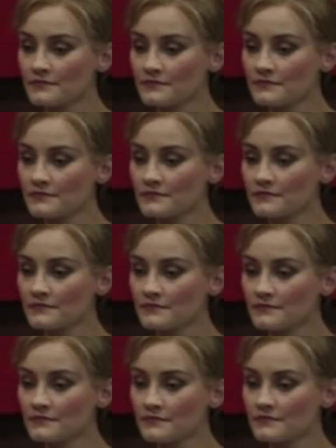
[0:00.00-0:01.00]

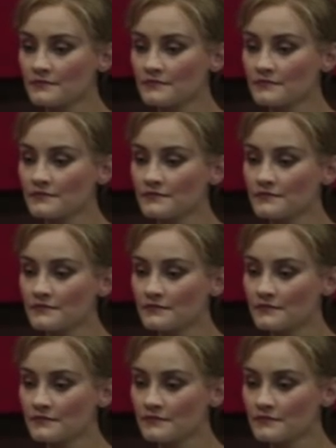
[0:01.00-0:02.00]

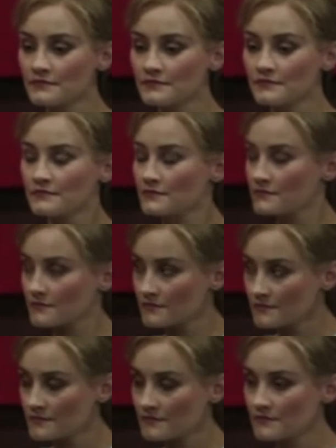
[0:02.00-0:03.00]

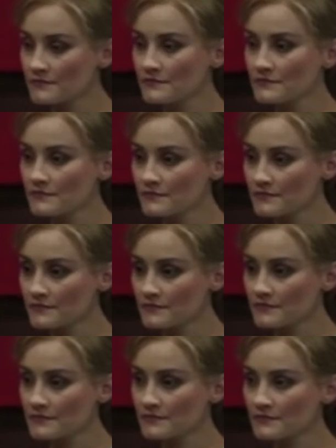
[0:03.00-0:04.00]

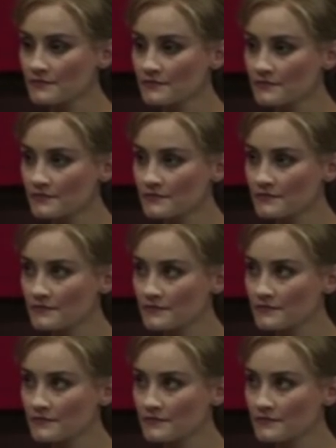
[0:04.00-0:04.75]
(not speaking)